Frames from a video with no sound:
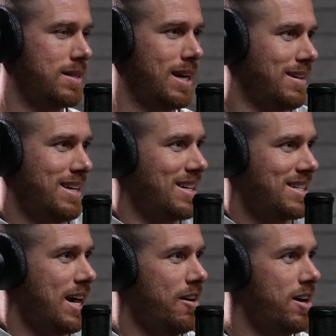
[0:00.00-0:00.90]
like
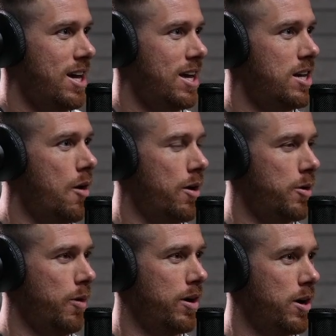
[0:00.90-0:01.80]
dexterity and knowing
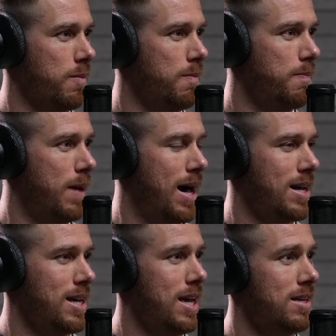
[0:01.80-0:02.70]
where your
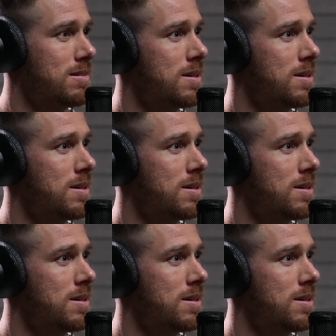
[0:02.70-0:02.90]
body is.